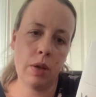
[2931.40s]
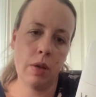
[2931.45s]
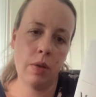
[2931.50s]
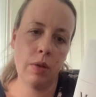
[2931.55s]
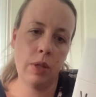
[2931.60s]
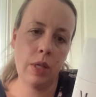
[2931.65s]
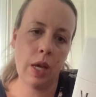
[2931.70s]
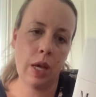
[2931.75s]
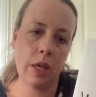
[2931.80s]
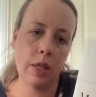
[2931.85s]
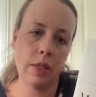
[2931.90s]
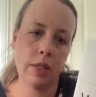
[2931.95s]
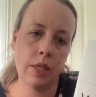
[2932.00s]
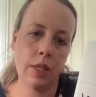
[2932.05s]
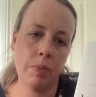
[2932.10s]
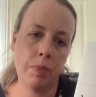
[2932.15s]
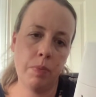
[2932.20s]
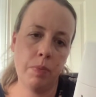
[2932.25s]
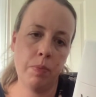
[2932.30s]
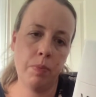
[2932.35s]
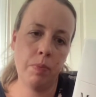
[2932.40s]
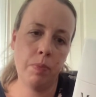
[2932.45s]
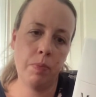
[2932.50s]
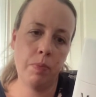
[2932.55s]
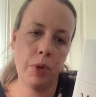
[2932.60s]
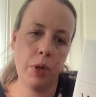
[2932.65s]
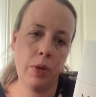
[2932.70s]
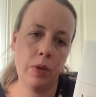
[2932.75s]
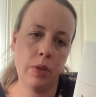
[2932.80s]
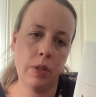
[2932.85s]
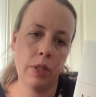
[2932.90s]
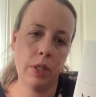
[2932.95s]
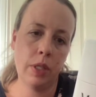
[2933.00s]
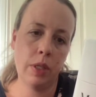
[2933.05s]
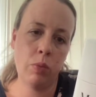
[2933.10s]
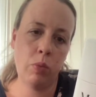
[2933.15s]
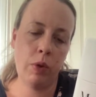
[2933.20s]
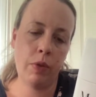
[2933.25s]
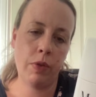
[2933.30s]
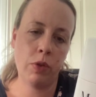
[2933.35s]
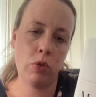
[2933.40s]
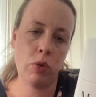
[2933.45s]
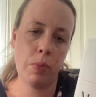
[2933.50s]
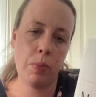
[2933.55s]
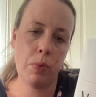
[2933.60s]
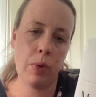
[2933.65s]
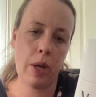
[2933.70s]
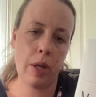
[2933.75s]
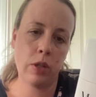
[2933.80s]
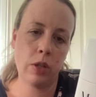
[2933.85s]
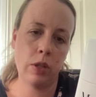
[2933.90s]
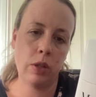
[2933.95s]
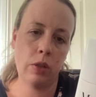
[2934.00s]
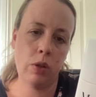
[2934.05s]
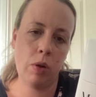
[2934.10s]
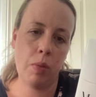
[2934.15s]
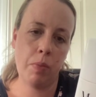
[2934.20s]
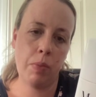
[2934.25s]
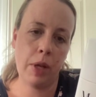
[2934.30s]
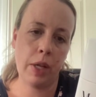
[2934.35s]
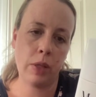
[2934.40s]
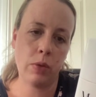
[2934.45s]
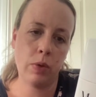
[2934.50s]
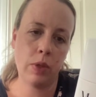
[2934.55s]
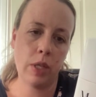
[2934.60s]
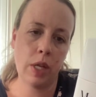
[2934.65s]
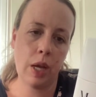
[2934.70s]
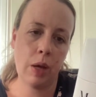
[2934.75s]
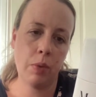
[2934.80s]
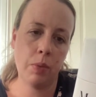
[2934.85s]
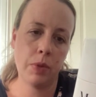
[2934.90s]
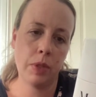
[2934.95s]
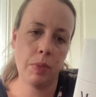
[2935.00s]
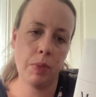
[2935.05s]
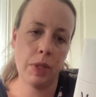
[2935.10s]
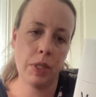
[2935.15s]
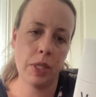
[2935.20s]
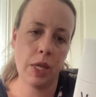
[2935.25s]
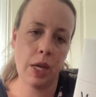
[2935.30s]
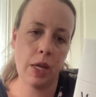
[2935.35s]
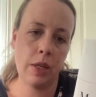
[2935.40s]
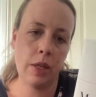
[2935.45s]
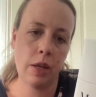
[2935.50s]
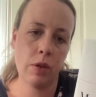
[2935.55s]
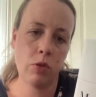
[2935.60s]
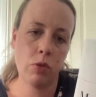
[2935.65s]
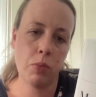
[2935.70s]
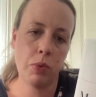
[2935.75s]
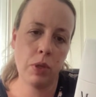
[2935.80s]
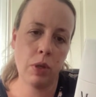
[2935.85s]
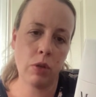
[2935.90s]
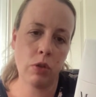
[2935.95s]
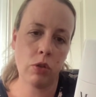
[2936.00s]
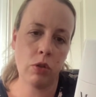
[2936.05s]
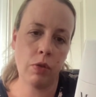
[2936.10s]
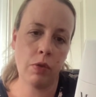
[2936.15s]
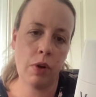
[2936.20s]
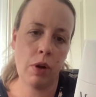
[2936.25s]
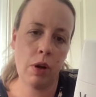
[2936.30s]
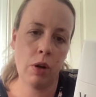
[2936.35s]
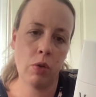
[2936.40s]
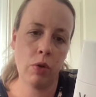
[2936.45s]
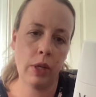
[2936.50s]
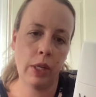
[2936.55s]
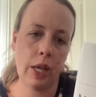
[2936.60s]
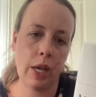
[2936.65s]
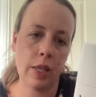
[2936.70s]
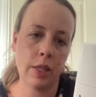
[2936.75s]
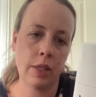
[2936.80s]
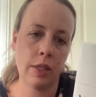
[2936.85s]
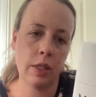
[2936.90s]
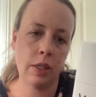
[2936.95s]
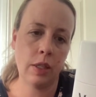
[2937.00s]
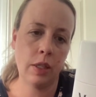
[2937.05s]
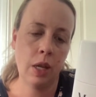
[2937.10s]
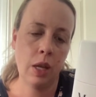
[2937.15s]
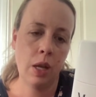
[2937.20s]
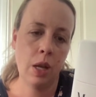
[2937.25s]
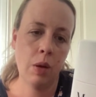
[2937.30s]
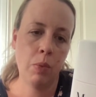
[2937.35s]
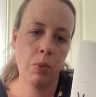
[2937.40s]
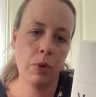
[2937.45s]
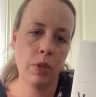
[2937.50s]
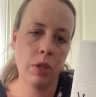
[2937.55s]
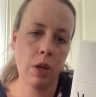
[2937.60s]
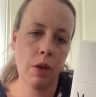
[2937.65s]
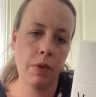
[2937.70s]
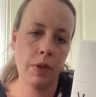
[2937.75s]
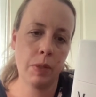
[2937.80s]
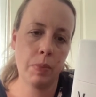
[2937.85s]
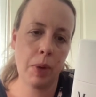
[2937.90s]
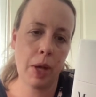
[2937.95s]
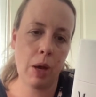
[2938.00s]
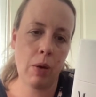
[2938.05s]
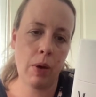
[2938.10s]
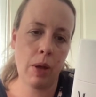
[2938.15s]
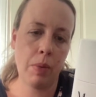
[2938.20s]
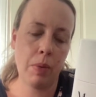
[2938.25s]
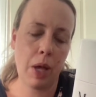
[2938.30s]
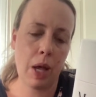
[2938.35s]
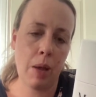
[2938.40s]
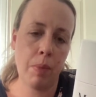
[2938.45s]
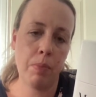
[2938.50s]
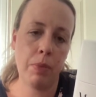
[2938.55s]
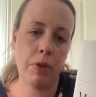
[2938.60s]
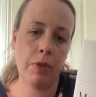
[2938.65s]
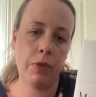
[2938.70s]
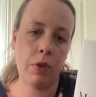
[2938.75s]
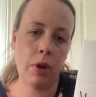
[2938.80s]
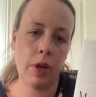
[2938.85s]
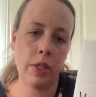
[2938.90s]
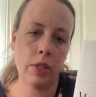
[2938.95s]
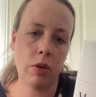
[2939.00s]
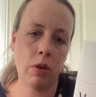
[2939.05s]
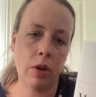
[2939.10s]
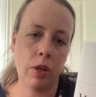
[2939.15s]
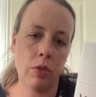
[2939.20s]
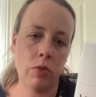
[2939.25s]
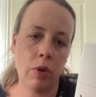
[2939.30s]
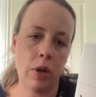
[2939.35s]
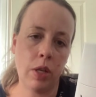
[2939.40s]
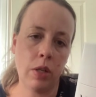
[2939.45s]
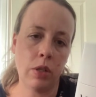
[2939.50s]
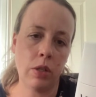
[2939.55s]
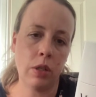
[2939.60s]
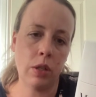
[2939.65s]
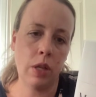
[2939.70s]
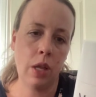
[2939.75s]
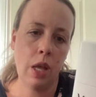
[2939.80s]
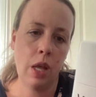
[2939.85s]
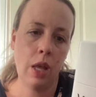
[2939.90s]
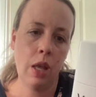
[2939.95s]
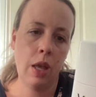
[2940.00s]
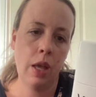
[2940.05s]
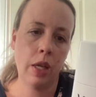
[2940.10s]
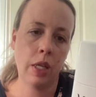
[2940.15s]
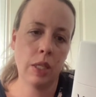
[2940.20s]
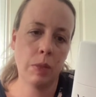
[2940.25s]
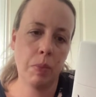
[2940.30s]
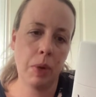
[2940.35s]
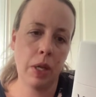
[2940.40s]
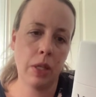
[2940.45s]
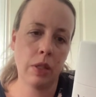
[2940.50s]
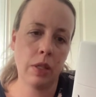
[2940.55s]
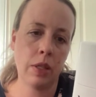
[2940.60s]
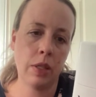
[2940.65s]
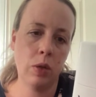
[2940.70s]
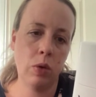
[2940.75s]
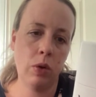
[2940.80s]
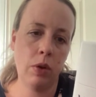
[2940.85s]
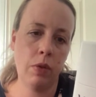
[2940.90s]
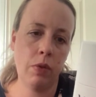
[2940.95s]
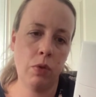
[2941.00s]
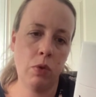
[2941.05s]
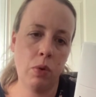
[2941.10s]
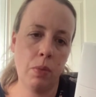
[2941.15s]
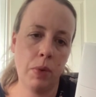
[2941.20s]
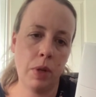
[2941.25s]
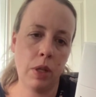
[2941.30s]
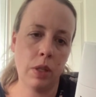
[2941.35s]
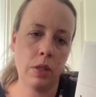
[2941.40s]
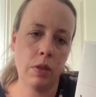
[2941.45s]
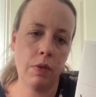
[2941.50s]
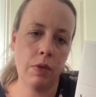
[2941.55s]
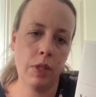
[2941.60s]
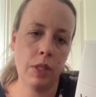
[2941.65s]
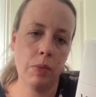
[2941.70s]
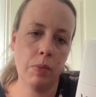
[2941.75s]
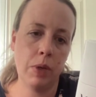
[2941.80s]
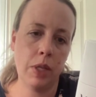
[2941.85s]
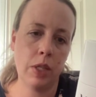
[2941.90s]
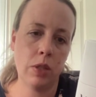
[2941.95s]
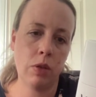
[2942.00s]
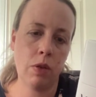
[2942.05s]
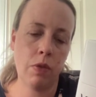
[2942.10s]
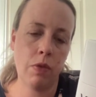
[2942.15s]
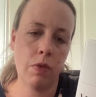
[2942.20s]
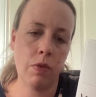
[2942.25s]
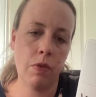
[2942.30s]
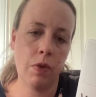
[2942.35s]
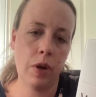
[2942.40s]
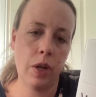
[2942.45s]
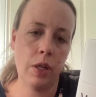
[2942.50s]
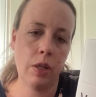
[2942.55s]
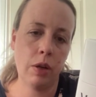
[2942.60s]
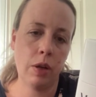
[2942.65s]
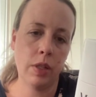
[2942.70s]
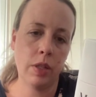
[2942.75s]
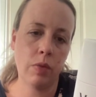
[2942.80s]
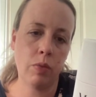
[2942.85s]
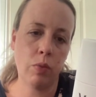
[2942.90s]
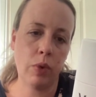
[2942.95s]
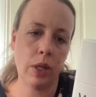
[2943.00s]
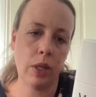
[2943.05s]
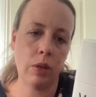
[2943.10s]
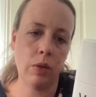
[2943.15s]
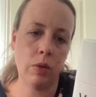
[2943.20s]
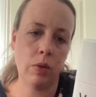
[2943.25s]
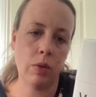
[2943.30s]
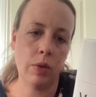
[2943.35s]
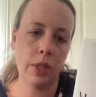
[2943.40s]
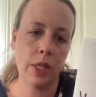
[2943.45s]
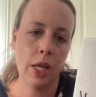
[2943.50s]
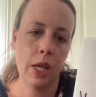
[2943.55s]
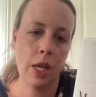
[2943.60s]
yeah, it says boosted with a triple action complex which helps to maintain natural production of hyaluronic acid, preserve its power and amplify its hydration. Expect the silky formula to visibly soften fine lines and wrinkles,